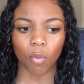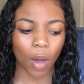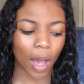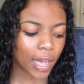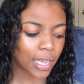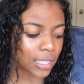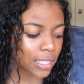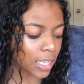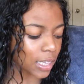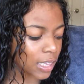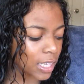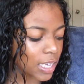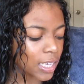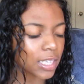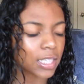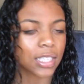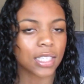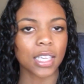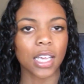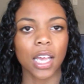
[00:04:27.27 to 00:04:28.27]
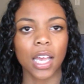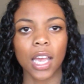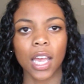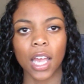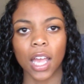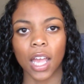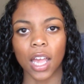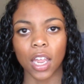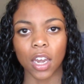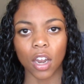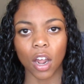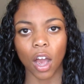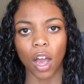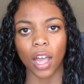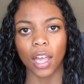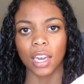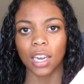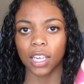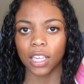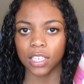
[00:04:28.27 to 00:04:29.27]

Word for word: why it's in this and not in a